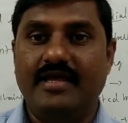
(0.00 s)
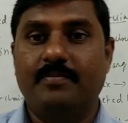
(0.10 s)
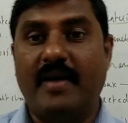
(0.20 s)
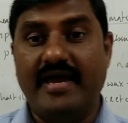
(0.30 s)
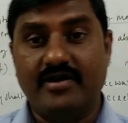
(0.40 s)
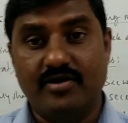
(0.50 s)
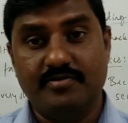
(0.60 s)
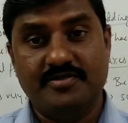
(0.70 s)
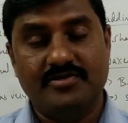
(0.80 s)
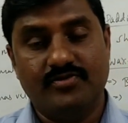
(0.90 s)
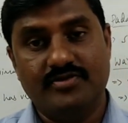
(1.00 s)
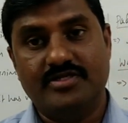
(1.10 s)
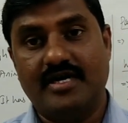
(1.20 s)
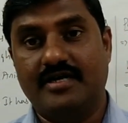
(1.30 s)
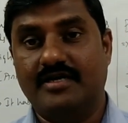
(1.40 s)
any microbes
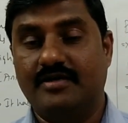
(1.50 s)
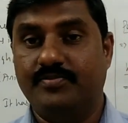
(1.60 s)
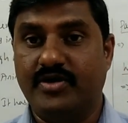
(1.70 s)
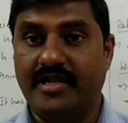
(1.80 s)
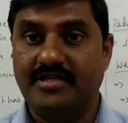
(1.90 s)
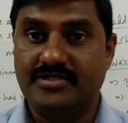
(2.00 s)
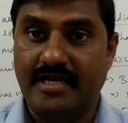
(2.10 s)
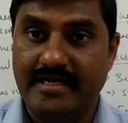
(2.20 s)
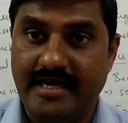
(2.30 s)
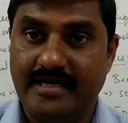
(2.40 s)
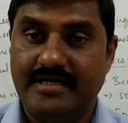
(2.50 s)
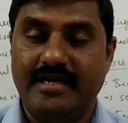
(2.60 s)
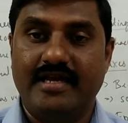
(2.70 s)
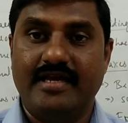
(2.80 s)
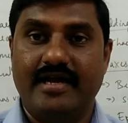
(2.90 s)
which are potentially
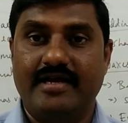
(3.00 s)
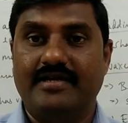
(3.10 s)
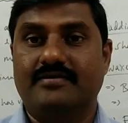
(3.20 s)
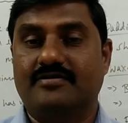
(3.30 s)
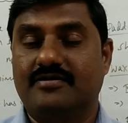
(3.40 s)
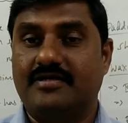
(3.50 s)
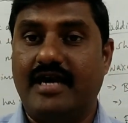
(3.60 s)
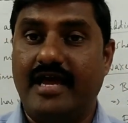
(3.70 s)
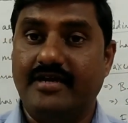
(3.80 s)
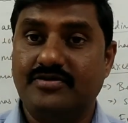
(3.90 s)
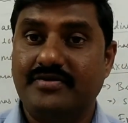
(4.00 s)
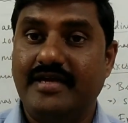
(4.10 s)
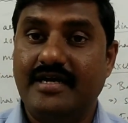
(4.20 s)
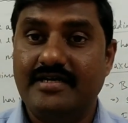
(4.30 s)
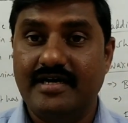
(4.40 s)
trying to
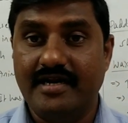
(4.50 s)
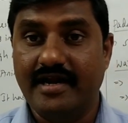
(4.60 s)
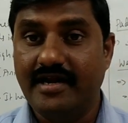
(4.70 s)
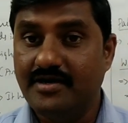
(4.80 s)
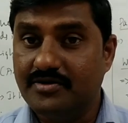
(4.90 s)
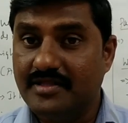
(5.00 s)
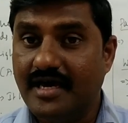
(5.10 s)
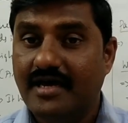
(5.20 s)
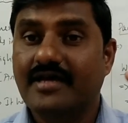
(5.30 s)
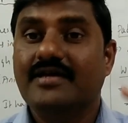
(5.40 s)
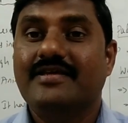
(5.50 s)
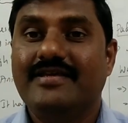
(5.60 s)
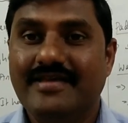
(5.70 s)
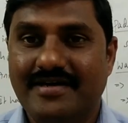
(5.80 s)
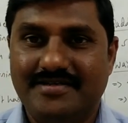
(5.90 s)
enter into the
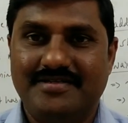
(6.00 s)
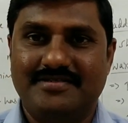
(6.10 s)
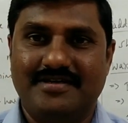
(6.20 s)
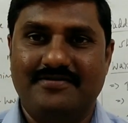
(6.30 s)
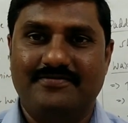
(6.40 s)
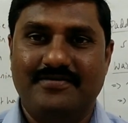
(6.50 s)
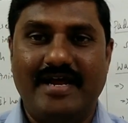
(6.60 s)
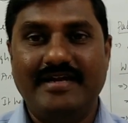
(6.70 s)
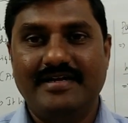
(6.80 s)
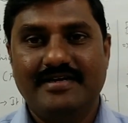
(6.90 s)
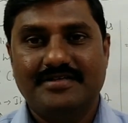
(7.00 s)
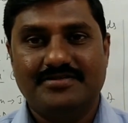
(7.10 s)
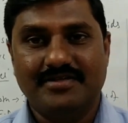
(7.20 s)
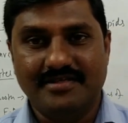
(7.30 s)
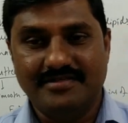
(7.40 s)
ears itself, right?
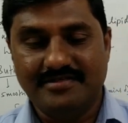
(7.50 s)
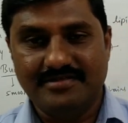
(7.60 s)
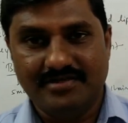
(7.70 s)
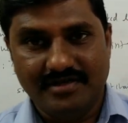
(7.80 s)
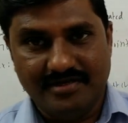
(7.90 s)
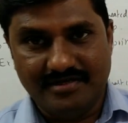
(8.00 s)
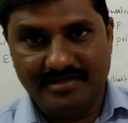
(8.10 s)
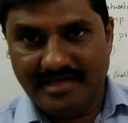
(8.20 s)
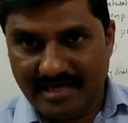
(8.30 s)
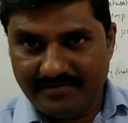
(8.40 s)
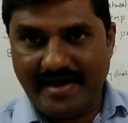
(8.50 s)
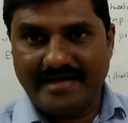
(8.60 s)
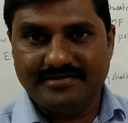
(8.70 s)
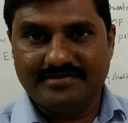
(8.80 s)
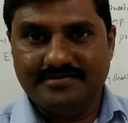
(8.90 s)
So this is ear
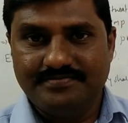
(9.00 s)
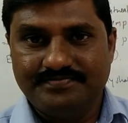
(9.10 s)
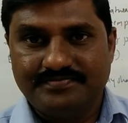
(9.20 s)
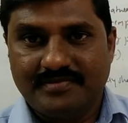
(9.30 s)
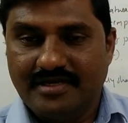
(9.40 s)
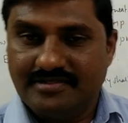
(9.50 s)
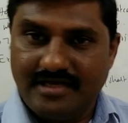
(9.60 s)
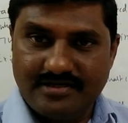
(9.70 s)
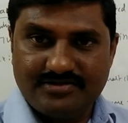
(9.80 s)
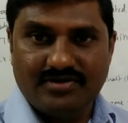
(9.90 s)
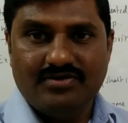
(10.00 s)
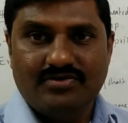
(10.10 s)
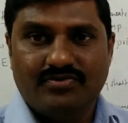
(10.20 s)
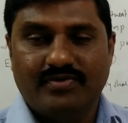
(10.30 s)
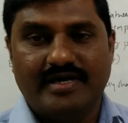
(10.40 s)
wax, is
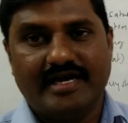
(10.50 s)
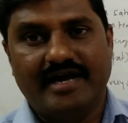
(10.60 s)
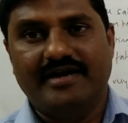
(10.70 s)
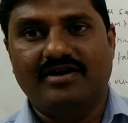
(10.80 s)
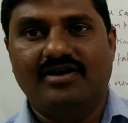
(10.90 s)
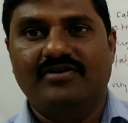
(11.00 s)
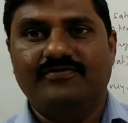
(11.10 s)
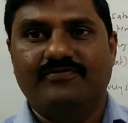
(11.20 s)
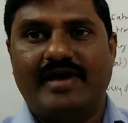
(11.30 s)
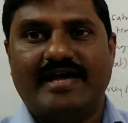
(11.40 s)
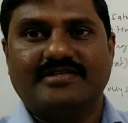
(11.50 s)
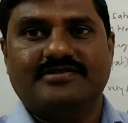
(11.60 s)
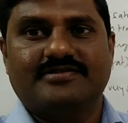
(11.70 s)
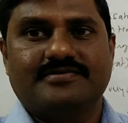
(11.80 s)
also one kind of wax.